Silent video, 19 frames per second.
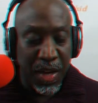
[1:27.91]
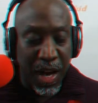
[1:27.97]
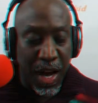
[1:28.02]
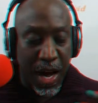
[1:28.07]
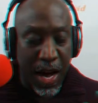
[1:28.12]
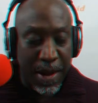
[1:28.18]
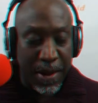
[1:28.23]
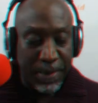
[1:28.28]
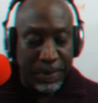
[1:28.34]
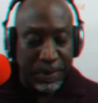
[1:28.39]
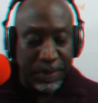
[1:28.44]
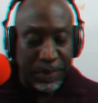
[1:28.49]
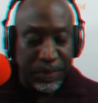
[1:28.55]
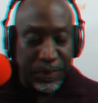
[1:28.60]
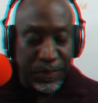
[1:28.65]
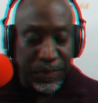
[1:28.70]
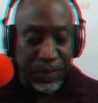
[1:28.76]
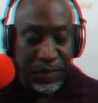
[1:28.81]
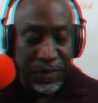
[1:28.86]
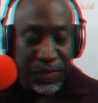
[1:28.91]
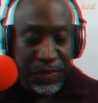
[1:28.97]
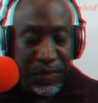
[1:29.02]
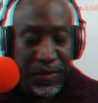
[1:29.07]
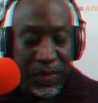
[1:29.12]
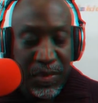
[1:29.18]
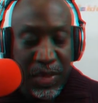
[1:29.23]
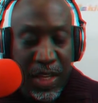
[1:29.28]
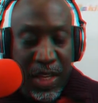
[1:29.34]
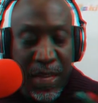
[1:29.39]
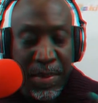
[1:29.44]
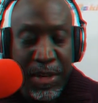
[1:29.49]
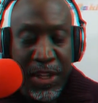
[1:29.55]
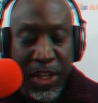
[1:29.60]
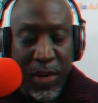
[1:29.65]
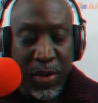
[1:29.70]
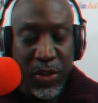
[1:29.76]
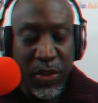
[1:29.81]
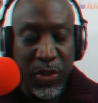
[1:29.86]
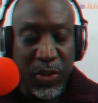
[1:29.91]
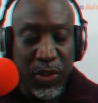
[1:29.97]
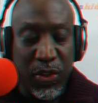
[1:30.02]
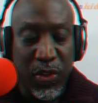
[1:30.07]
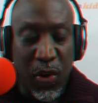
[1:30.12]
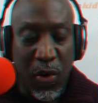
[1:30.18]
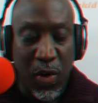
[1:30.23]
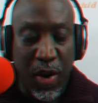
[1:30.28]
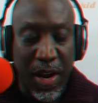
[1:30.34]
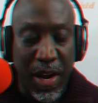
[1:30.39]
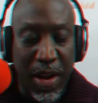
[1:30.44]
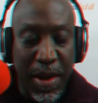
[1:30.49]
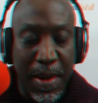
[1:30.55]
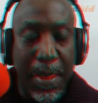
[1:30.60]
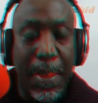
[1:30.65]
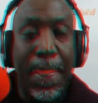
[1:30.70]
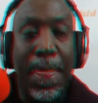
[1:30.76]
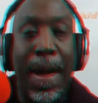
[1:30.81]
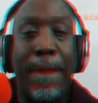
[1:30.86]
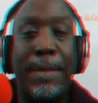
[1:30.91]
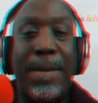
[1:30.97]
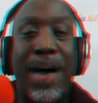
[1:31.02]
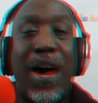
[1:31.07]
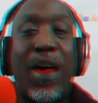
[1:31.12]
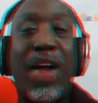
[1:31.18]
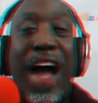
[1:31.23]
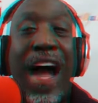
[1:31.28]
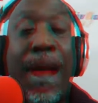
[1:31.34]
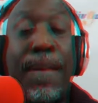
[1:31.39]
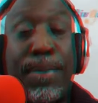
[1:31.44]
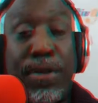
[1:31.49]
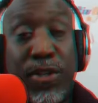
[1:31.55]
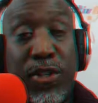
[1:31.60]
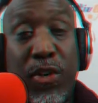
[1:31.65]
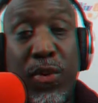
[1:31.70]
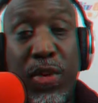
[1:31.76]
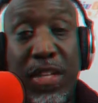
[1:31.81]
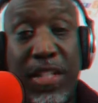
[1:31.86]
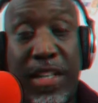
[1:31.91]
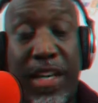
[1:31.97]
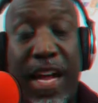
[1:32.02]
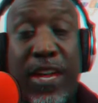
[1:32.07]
Let me share with you a story about opportunity.